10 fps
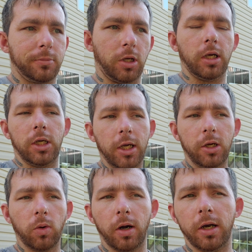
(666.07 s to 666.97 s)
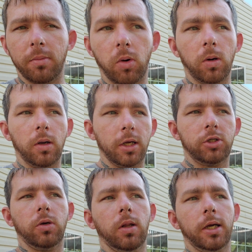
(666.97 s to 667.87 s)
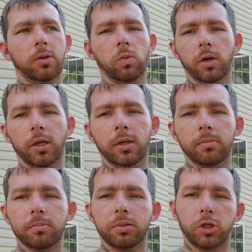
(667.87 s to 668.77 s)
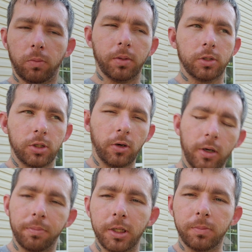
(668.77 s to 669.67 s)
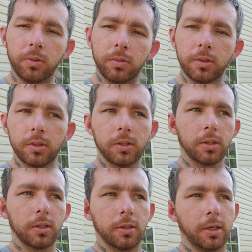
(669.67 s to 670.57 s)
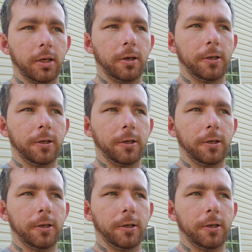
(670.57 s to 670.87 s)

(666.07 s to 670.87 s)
take you anywhere anymore unless you're like one of them superstar people that